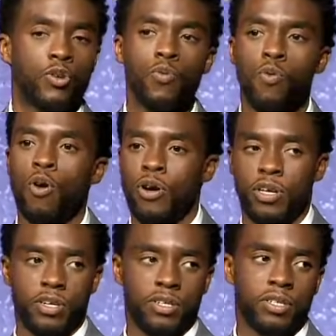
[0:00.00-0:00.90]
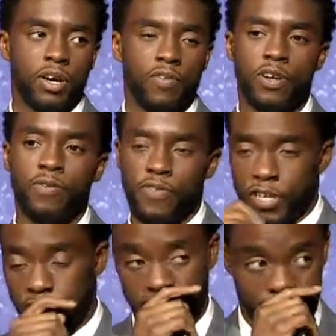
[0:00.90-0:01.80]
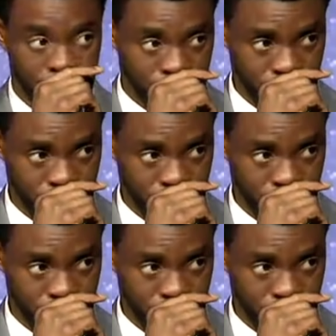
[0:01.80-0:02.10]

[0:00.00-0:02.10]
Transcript: two warriors of conviction.